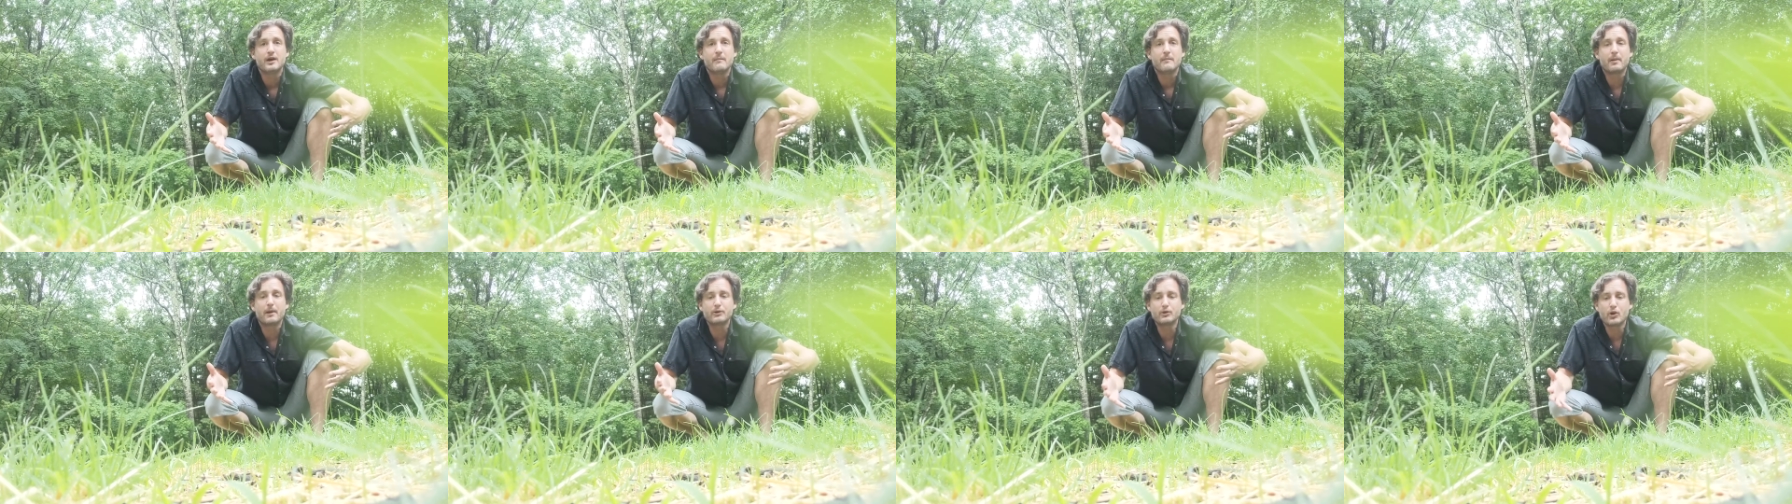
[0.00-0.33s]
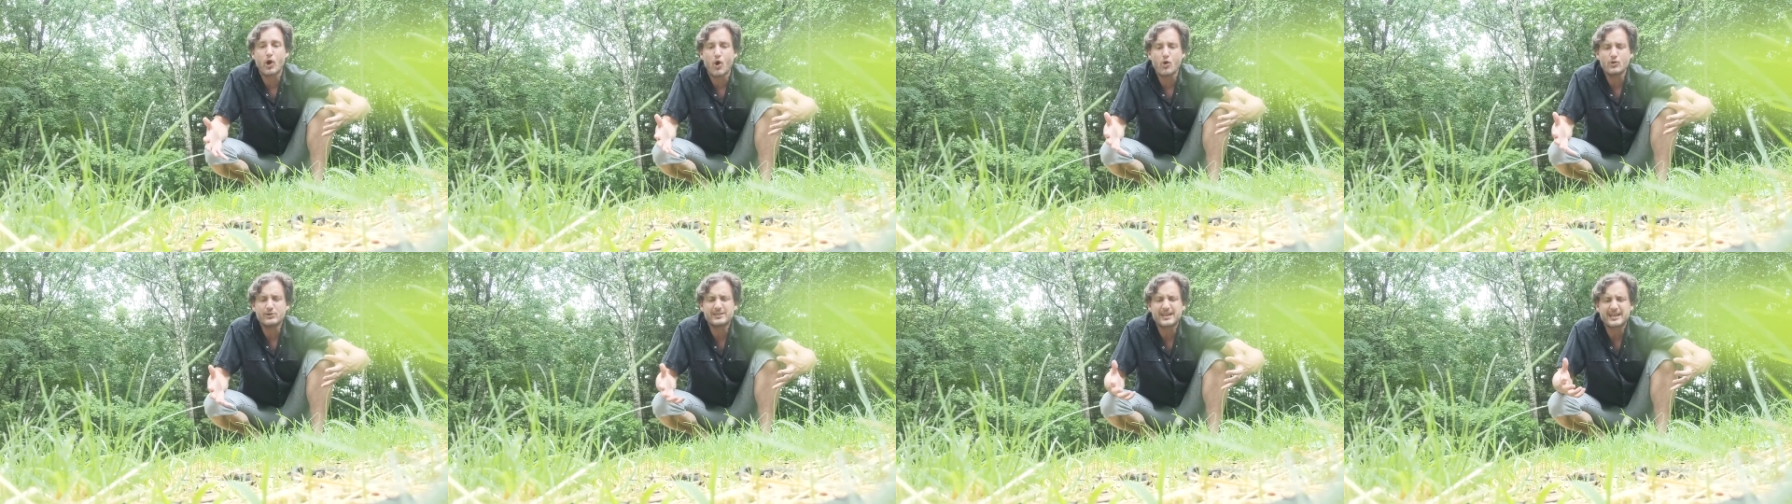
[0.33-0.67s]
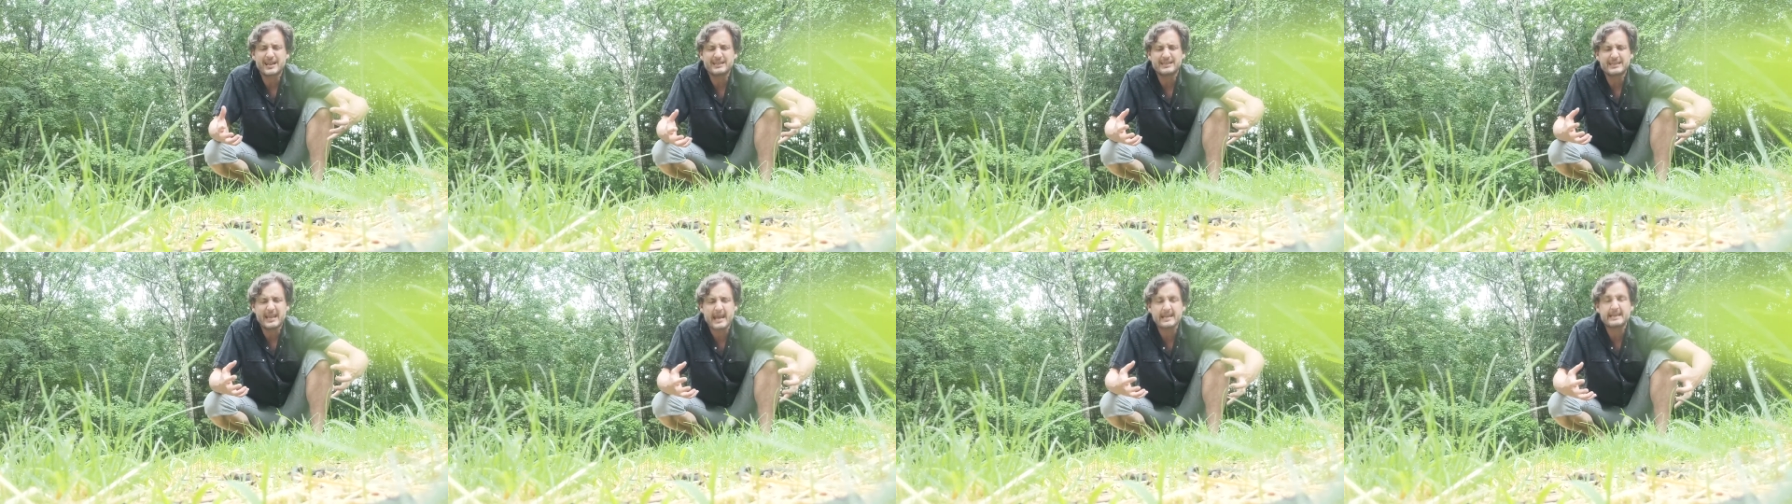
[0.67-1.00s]
but knows how
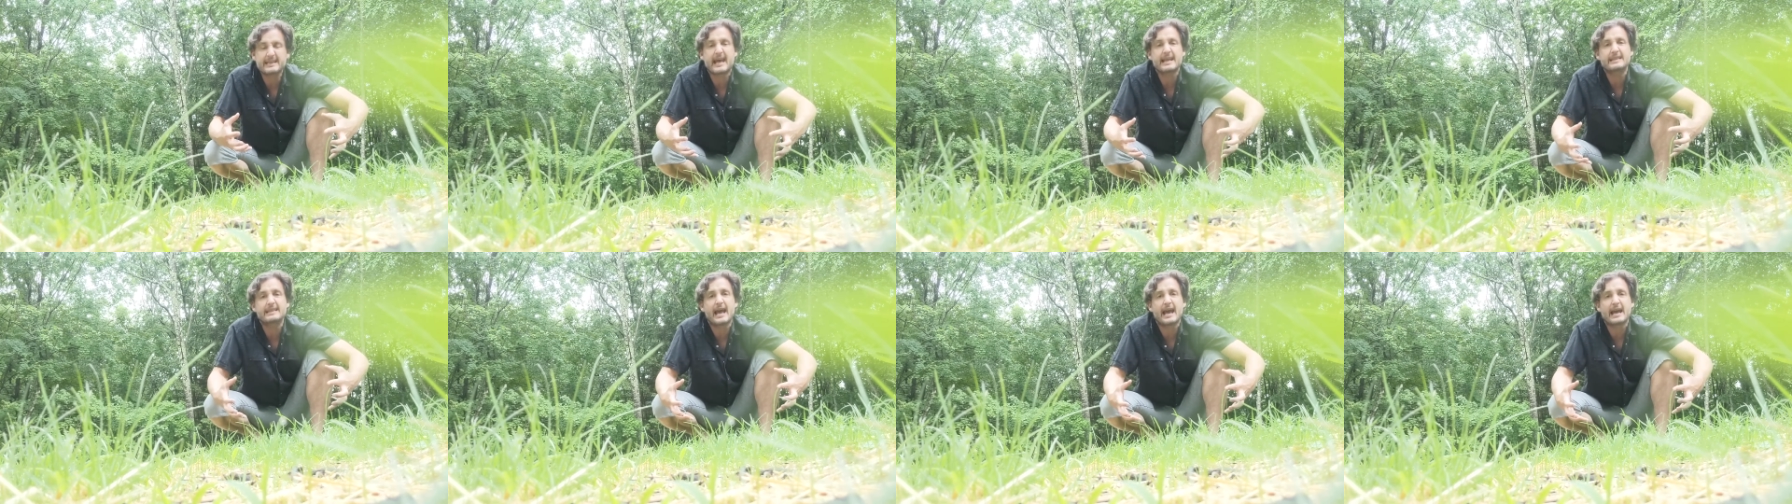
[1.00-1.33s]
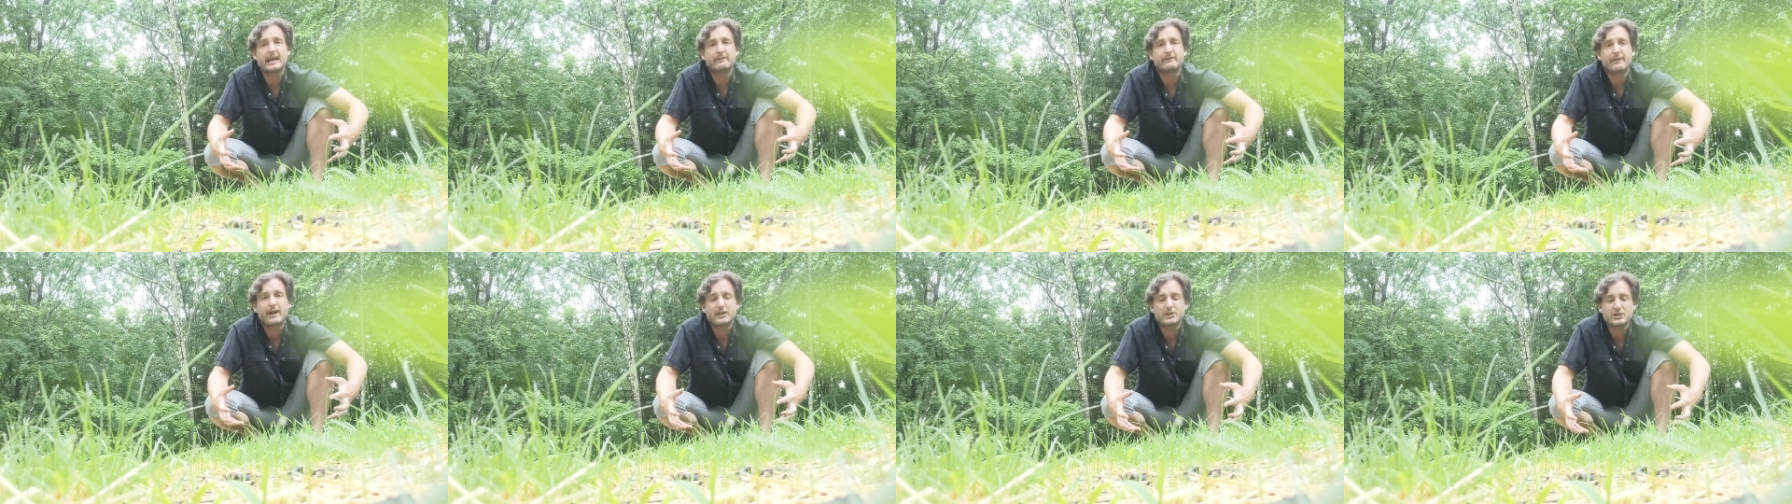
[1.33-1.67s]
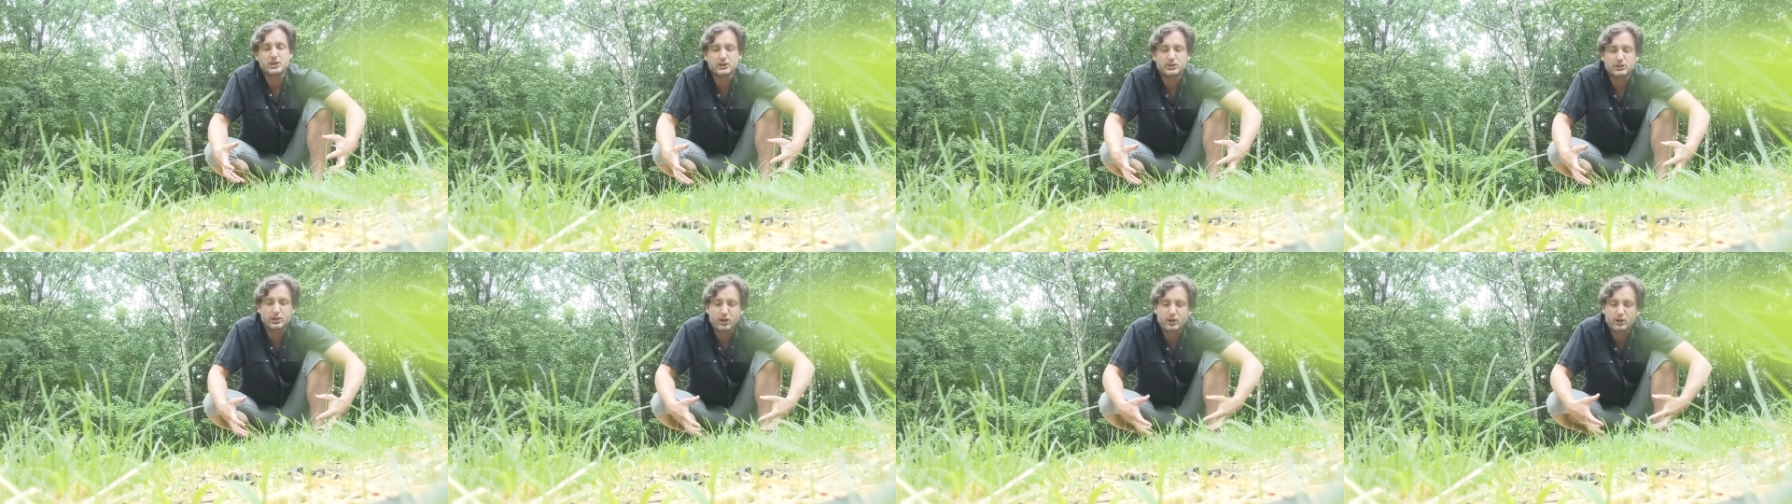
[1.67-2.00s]
to take that negative
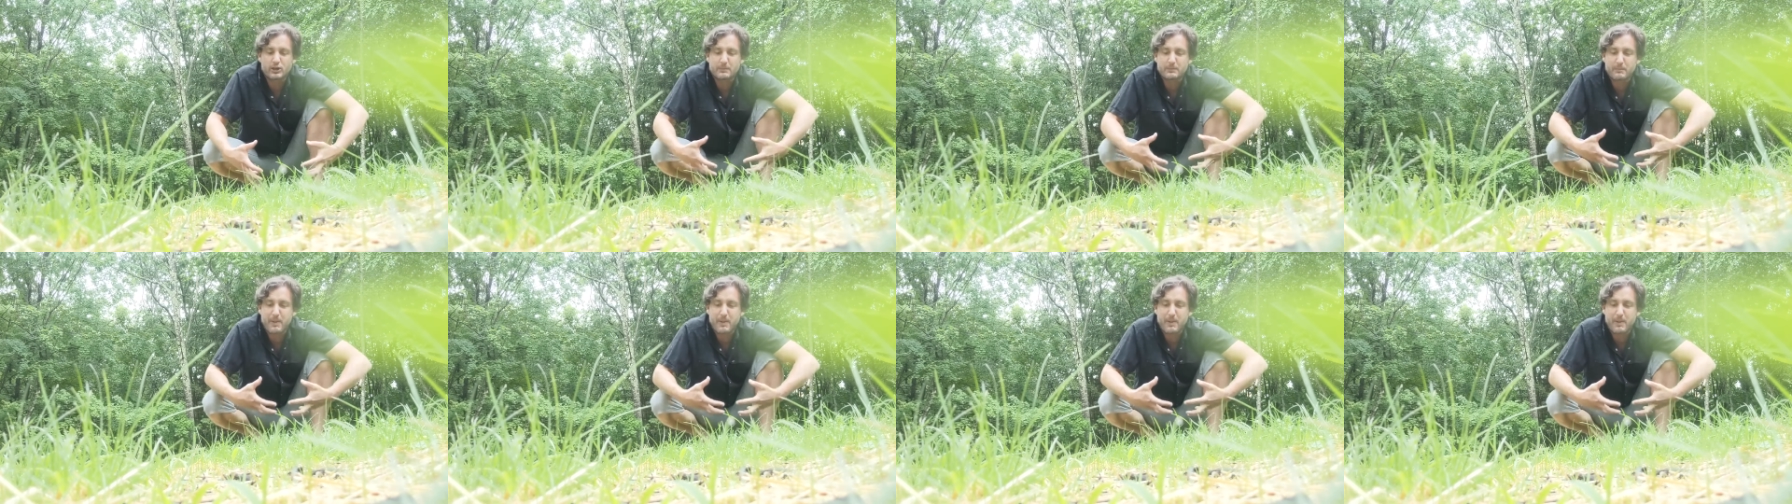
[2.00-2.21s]
energy and turn it to